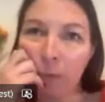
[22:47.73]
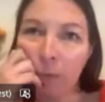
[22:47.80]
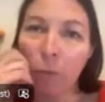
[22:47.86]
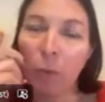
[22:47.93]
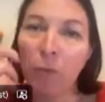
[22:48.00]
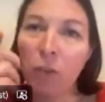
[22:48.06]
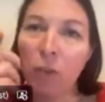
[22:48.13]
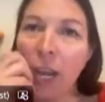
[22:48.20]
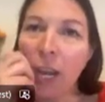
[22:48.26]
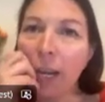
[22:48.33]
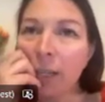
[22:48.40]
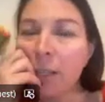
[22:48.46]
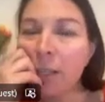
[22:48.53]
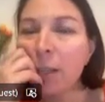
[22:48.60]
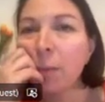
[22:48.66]
and we've
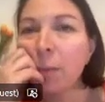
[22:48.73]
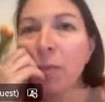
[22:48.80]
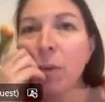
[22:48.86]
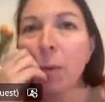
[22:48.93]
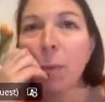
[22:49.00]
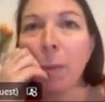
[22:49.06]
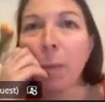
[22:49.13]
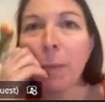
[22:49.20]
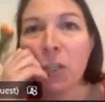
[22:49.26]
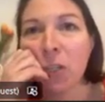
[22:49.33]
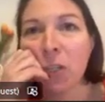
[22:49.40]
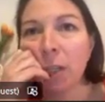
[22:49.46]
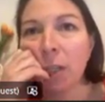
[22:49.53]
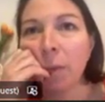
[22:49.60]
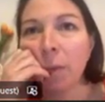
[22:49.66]
checked that we've got permission,